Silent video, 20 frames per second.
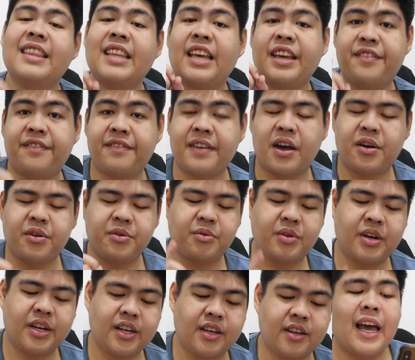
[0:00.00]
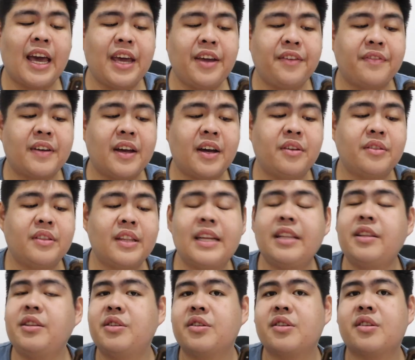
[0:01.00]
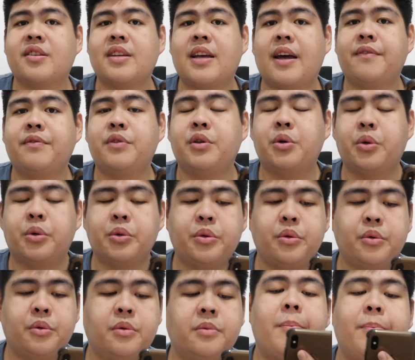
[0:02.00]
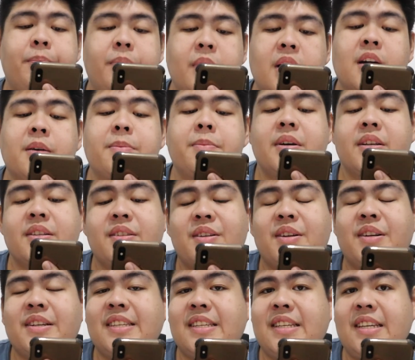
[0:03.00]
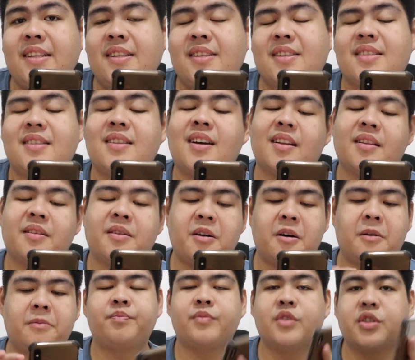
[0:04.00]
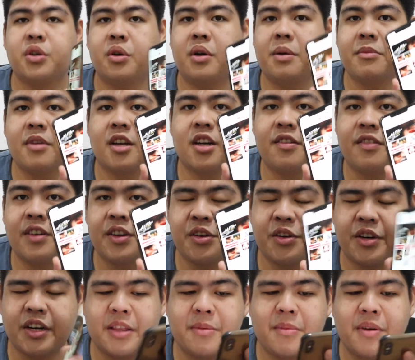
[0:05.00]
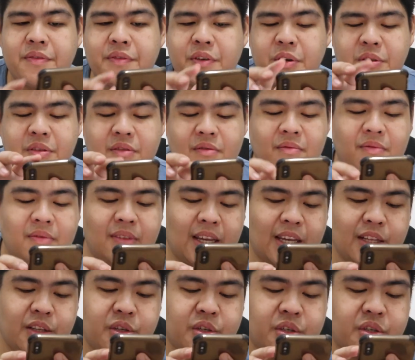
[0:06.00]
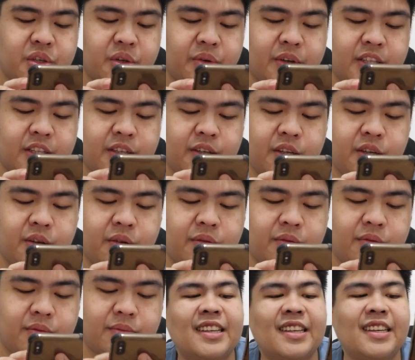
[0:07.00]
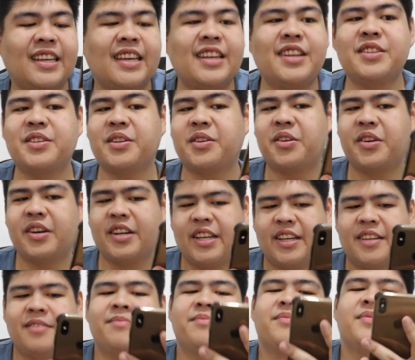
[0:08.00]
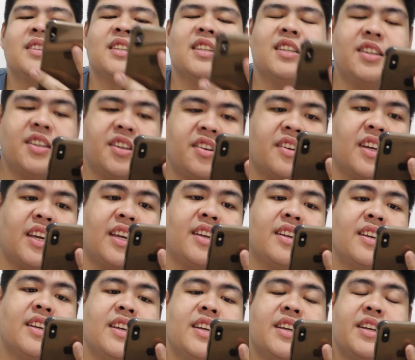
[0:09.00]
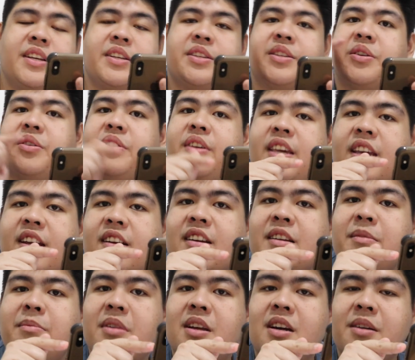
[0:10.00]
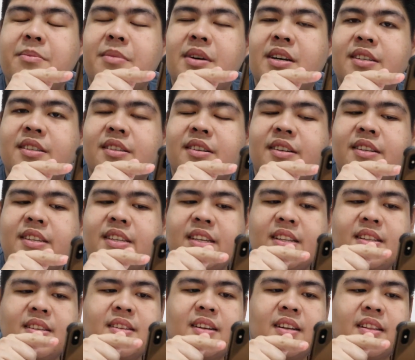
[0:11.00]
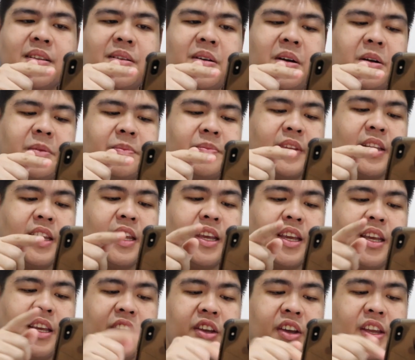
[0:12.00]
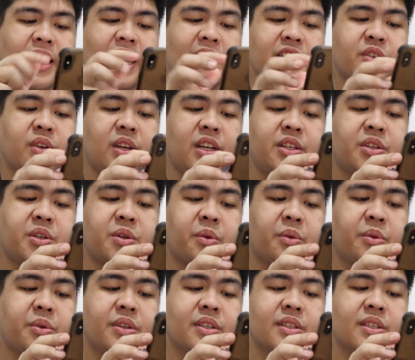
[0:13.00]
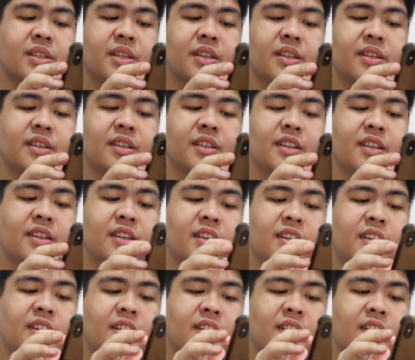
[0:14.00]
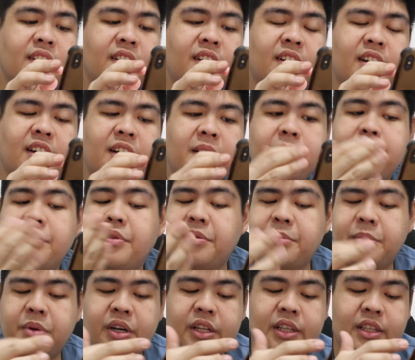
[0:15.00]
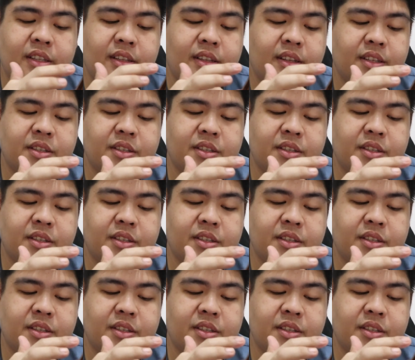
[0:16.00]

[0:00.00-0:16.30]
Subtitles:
I found one. I found that you just have to go to blockbusterseats.com. So I'm gonna record my phone and show it to you. And it's recording. Okay, so here in blockbusterseats.com, you can actually choose the mall.